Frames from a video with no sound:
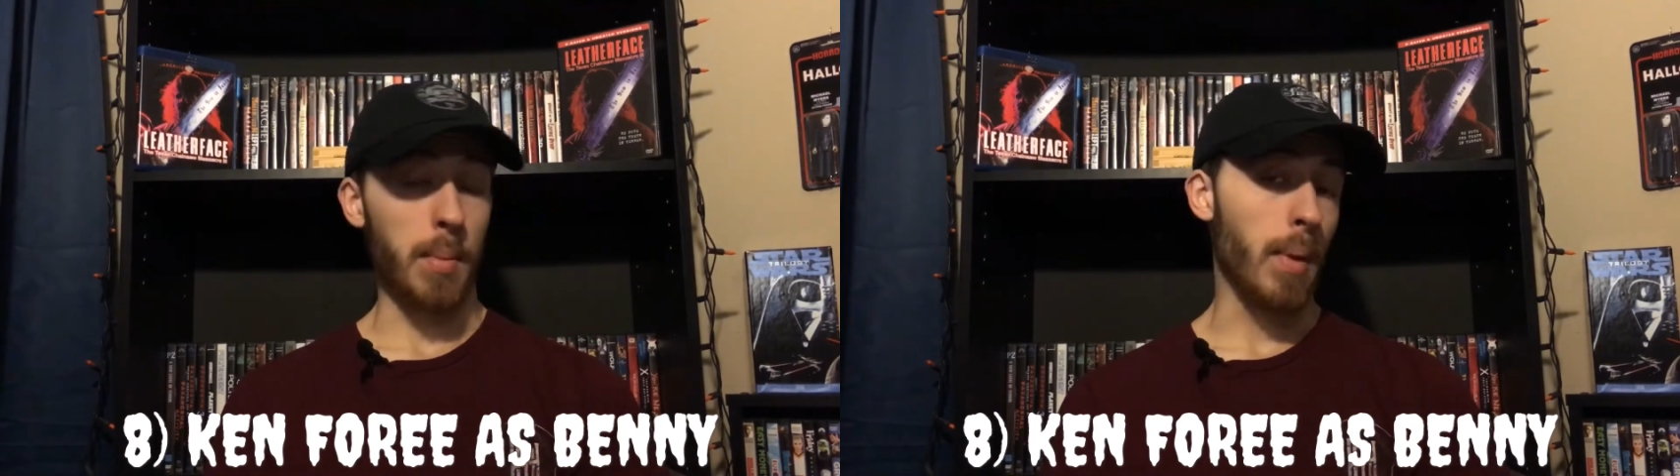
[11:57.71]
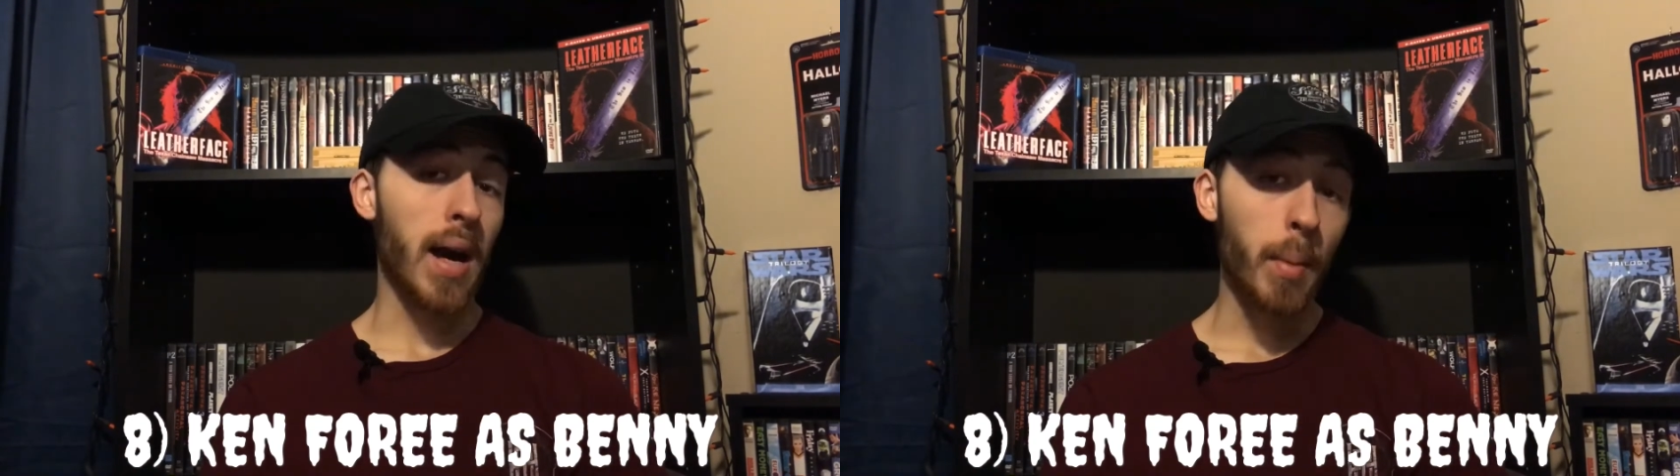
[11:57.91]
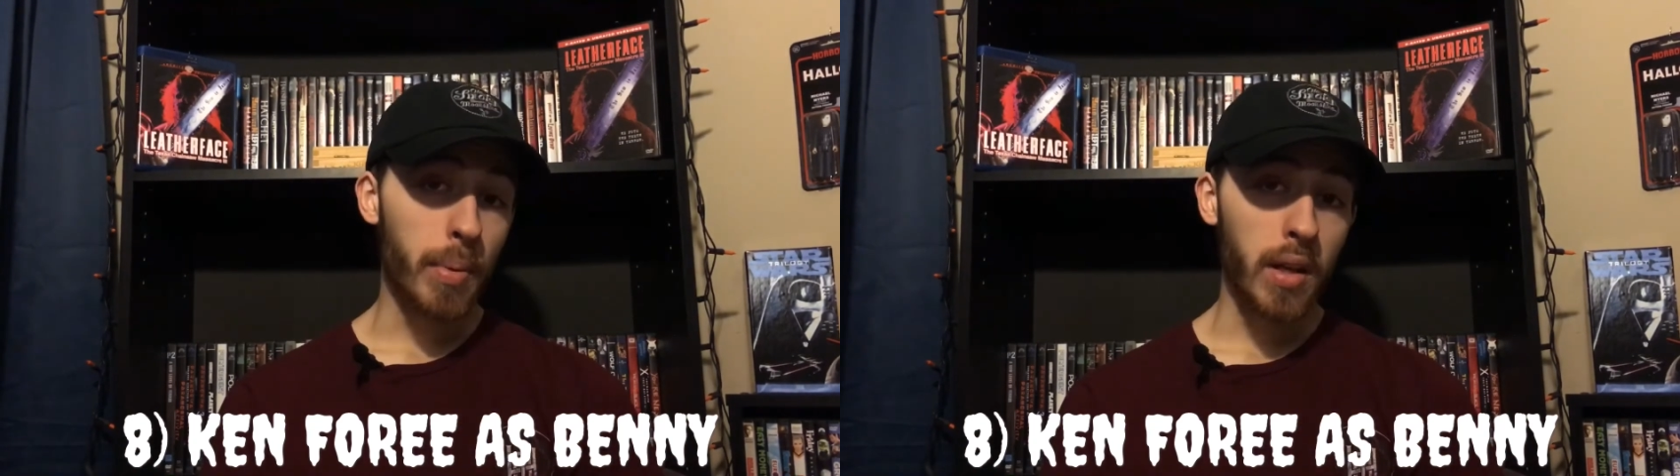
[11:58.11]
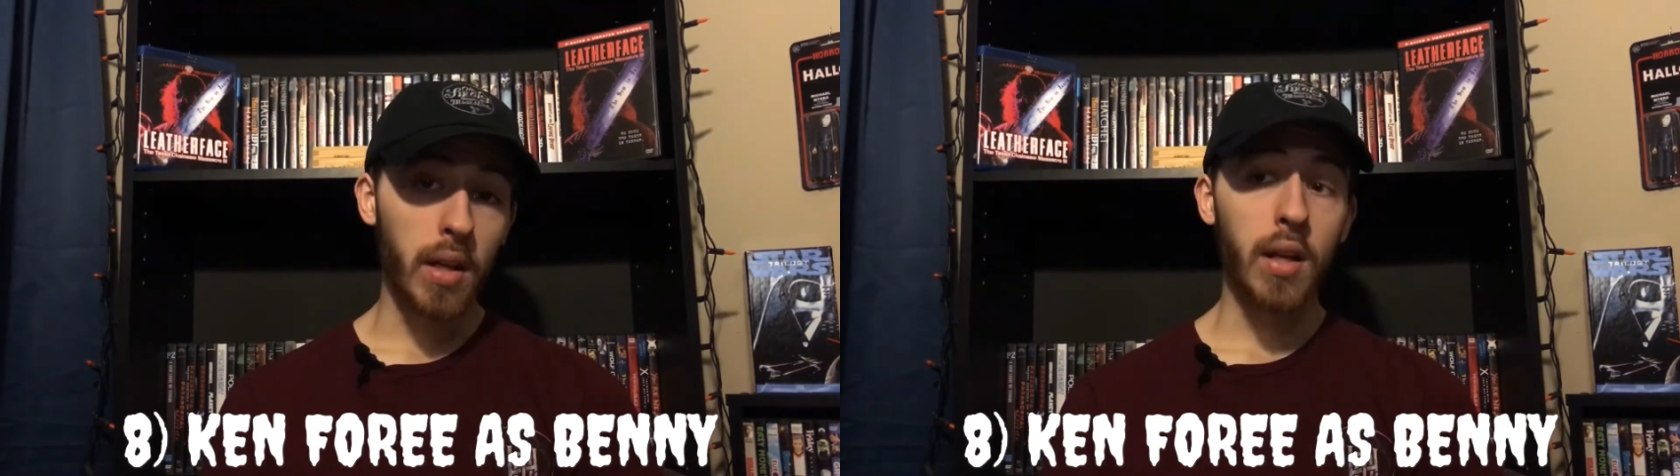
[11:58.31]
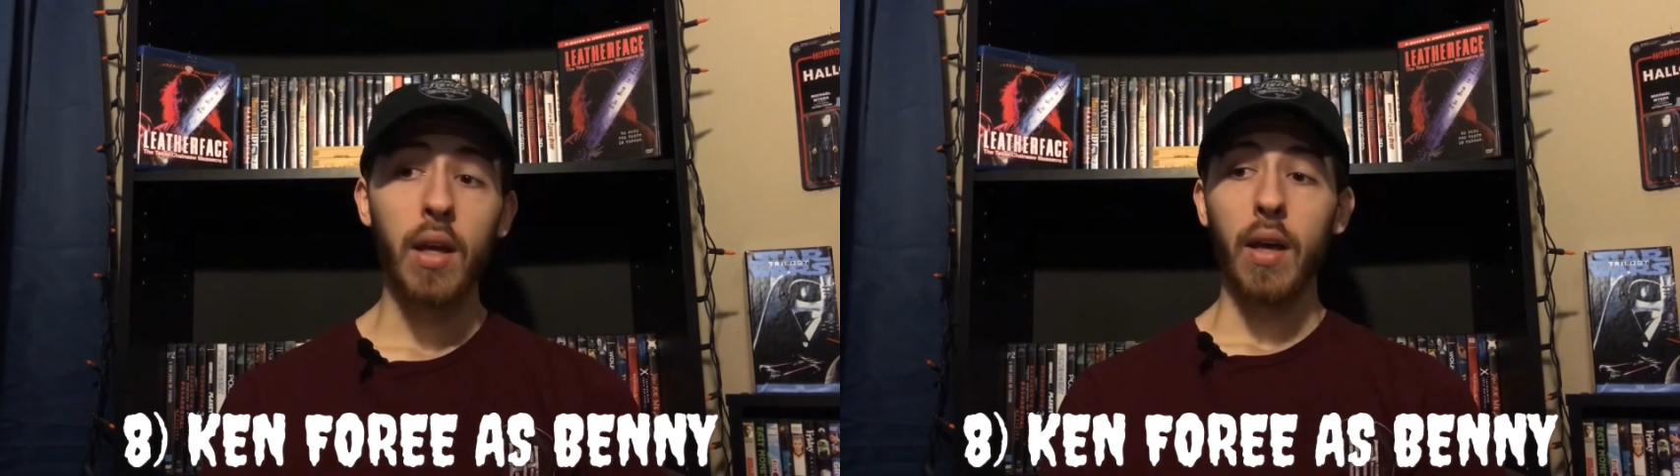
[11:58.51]
in my
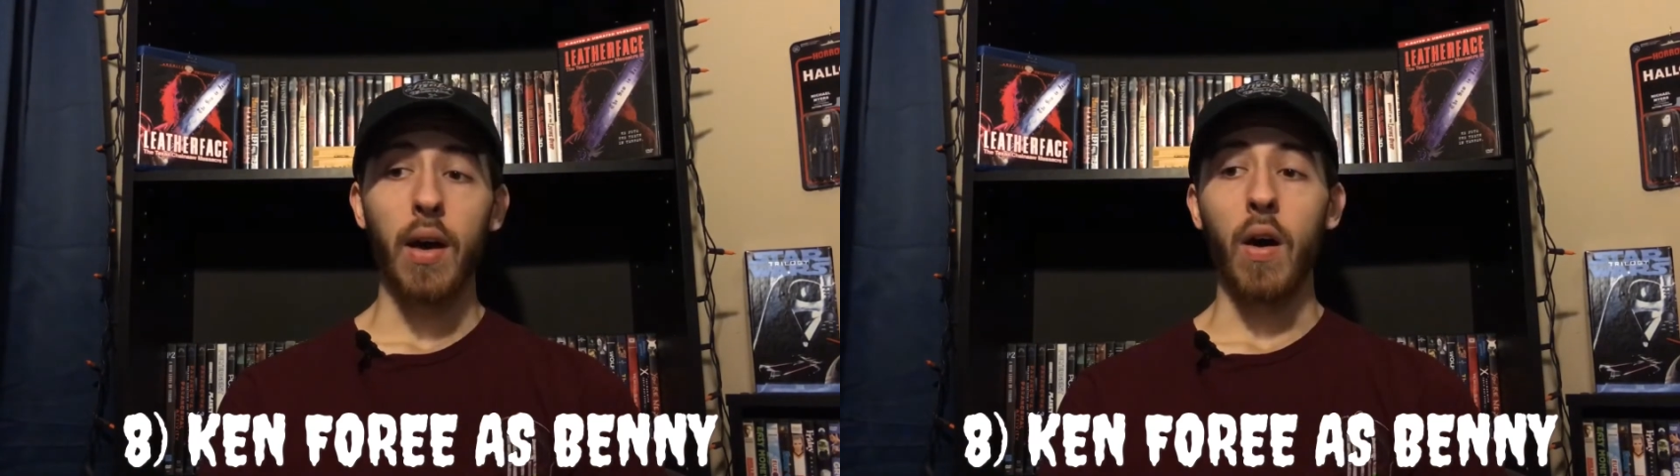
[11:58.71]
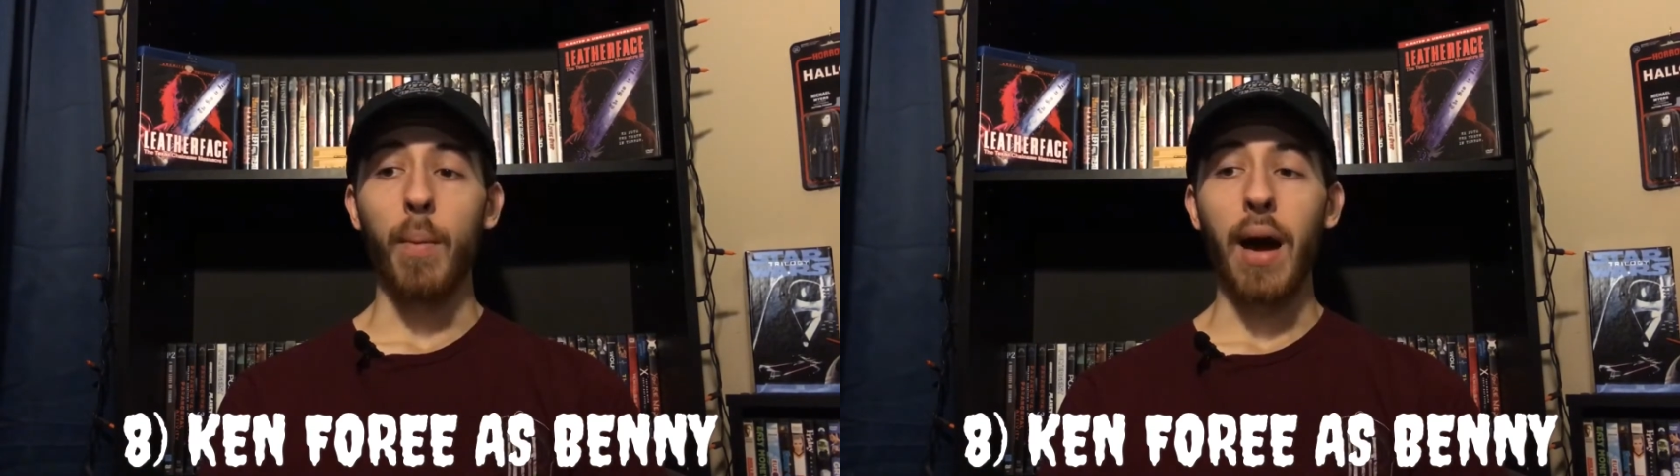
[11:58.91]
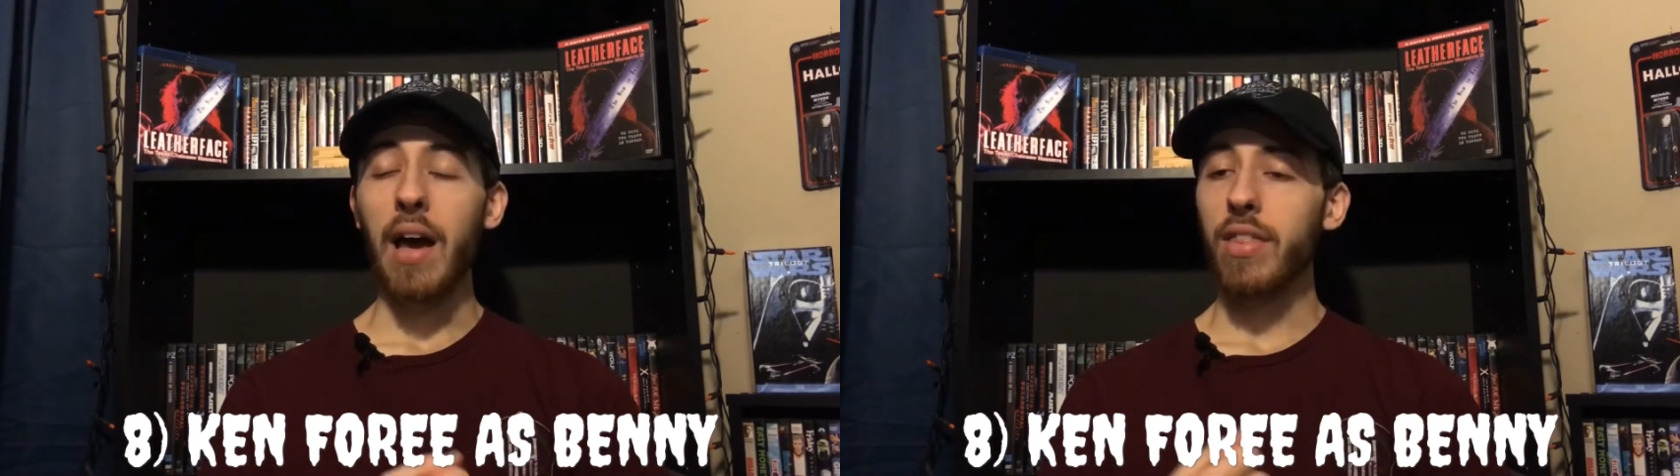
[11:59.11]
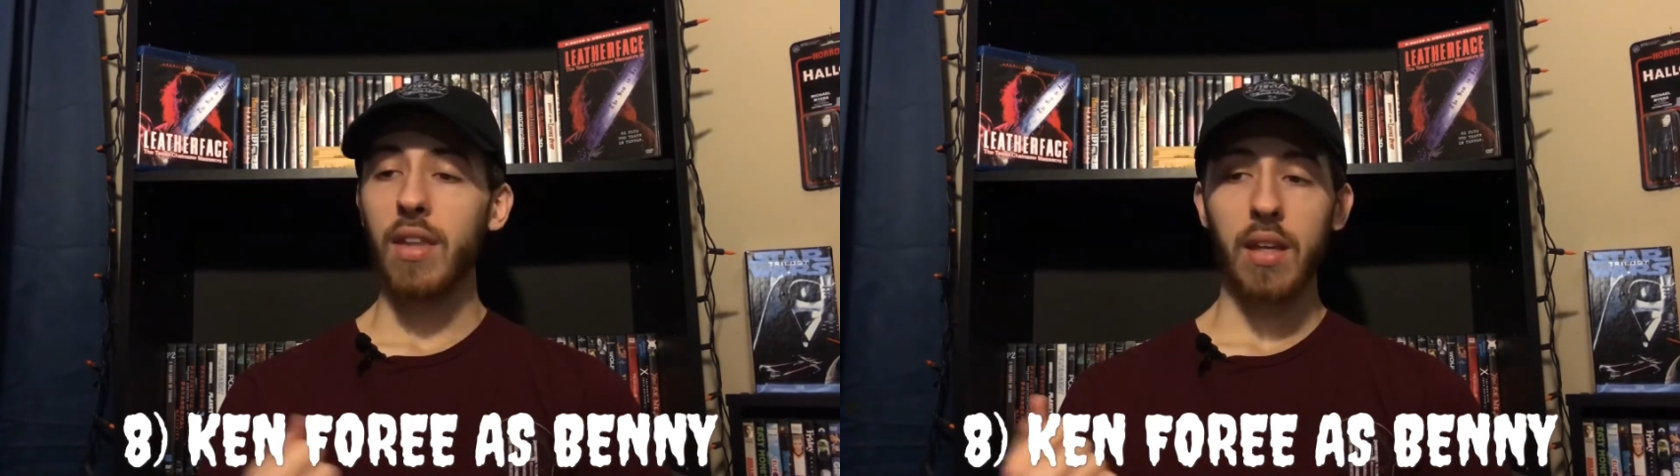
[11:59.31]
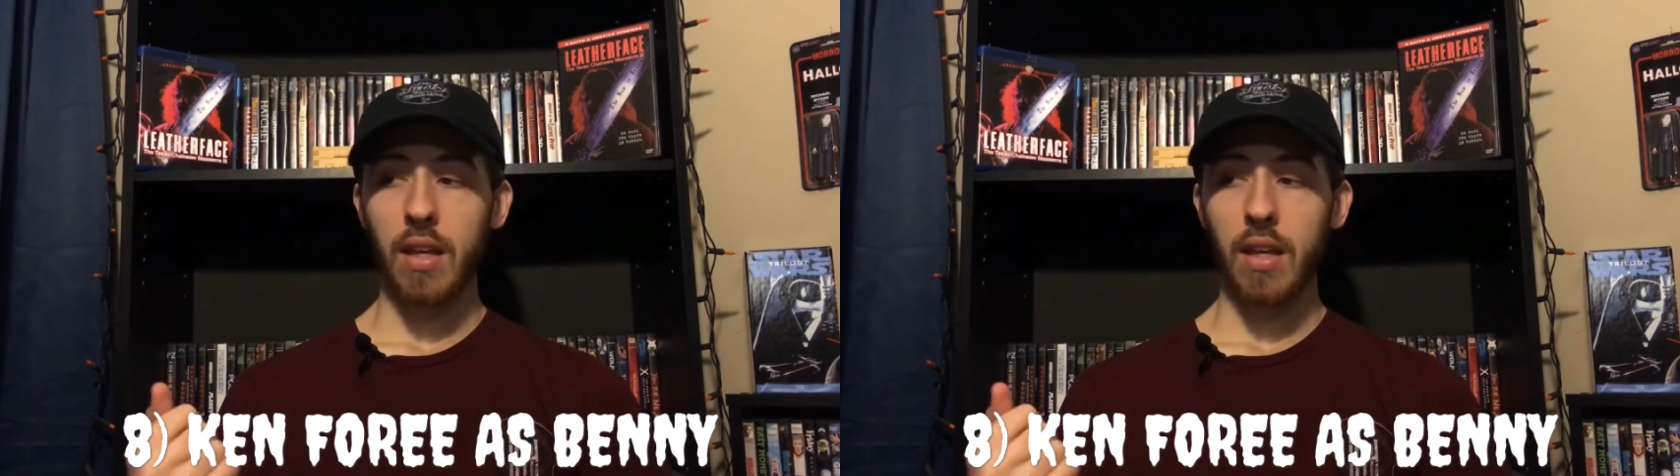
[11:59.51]
opinion. I think